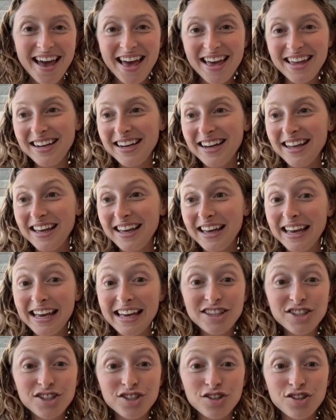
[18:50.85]
And
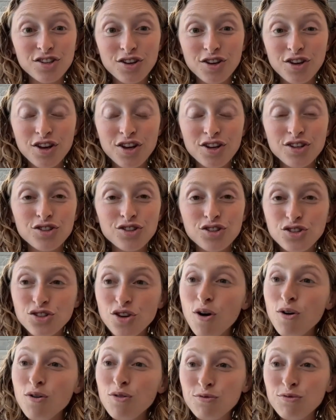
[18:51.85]
it's
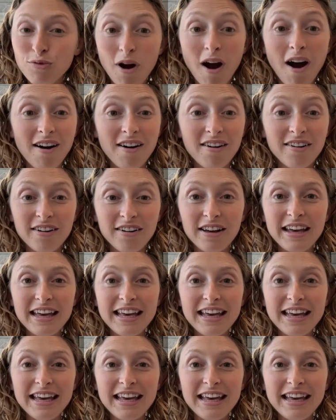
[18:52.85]
so raw.